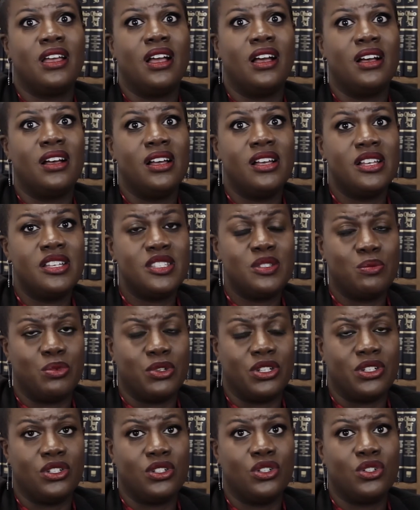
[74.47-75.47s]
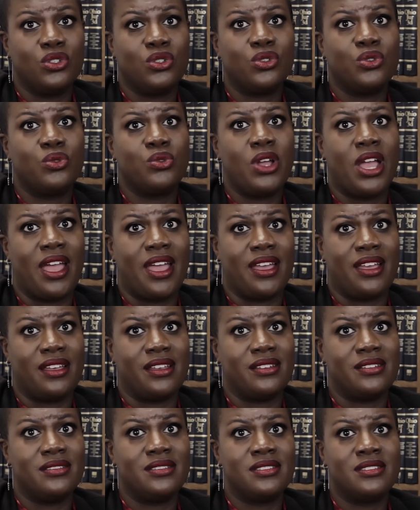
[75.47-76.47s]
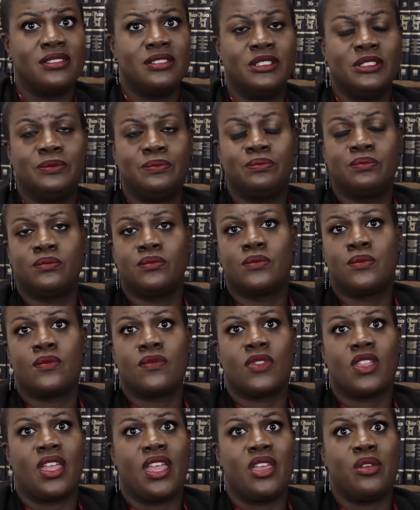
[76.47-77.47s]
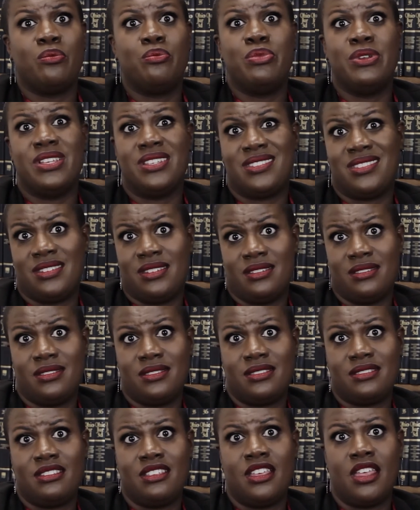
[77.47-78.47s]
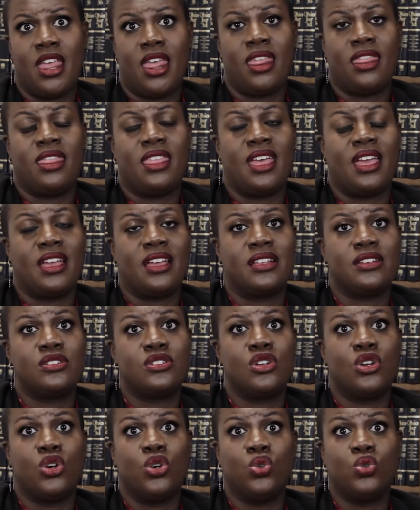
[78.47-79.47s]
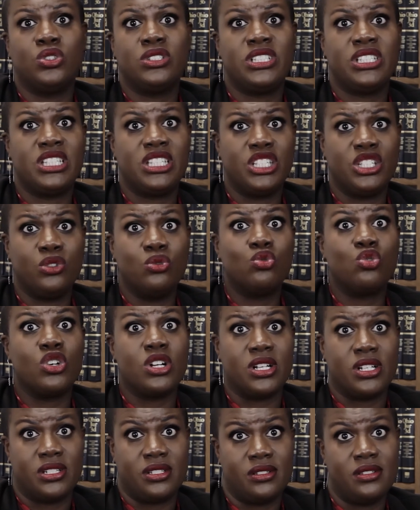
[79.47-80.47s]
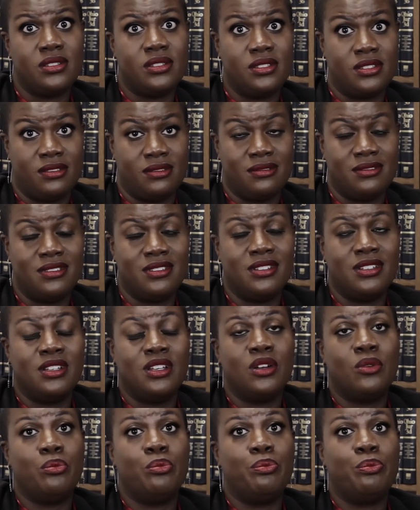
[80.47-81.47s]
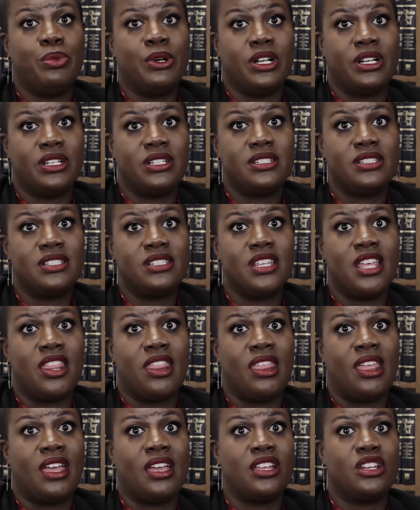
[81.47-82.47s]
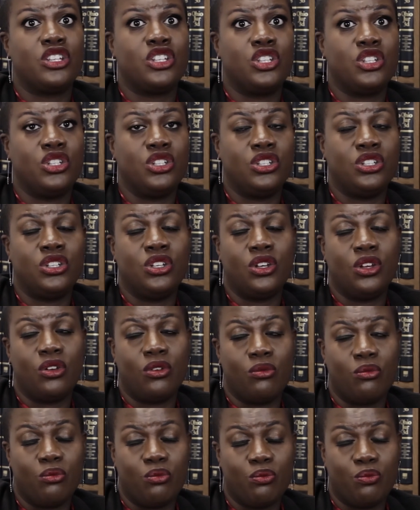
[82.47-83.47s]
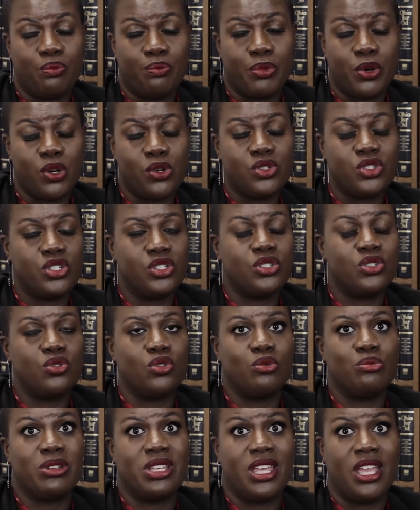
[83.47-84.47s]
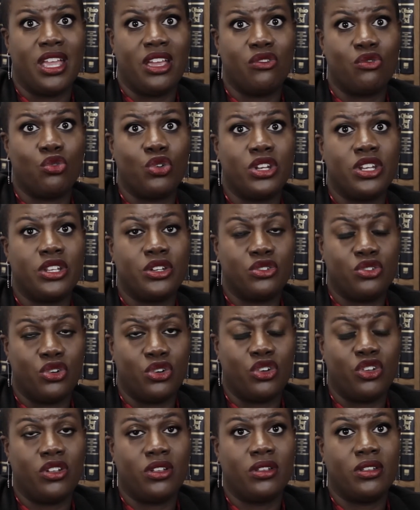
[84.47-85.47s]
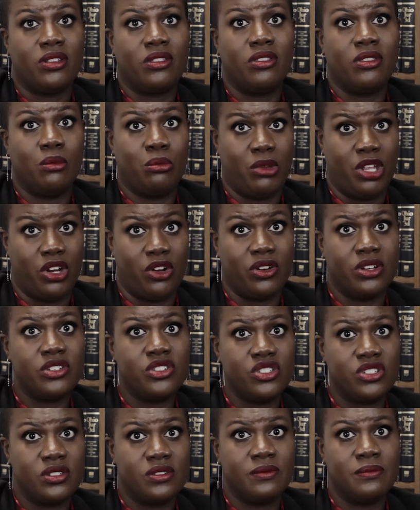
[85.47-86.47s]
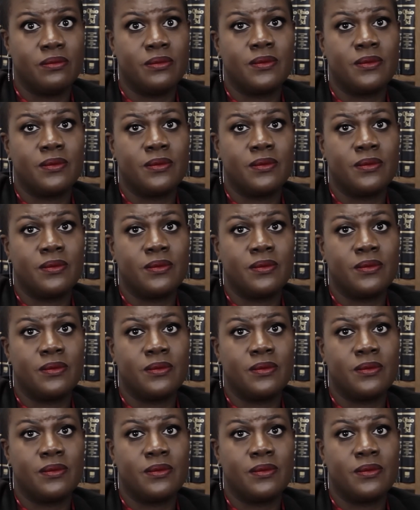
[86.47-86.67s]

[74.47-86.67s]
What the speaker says: A husband who has a business that only he runs, but that he purchased or began running during the marriage,